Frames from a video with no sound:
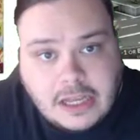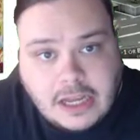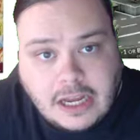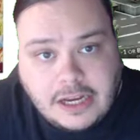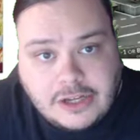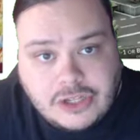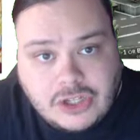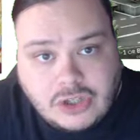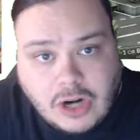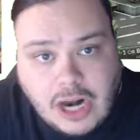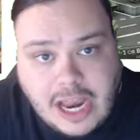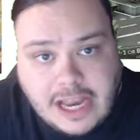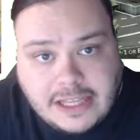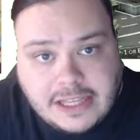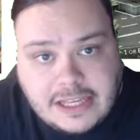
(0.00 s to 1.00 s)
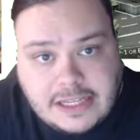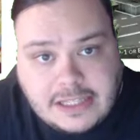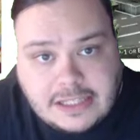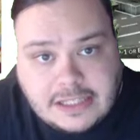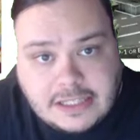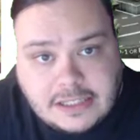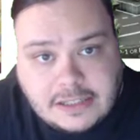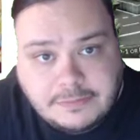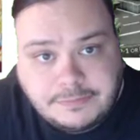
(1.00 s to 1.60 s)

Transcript: I just drag this.